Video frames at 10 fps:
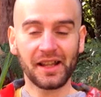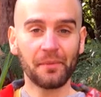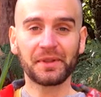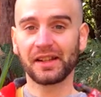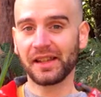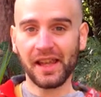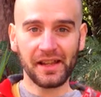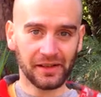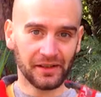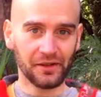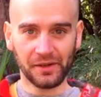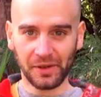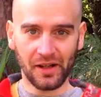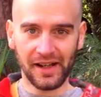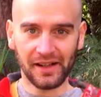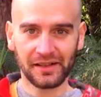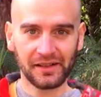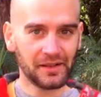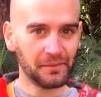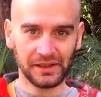Cups are king on the playa.
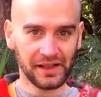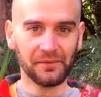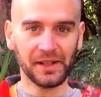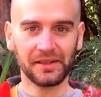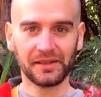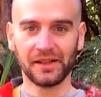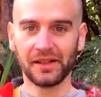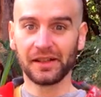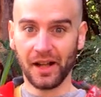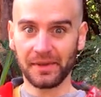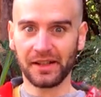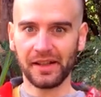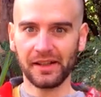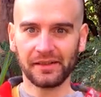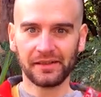Believe me, cups are king.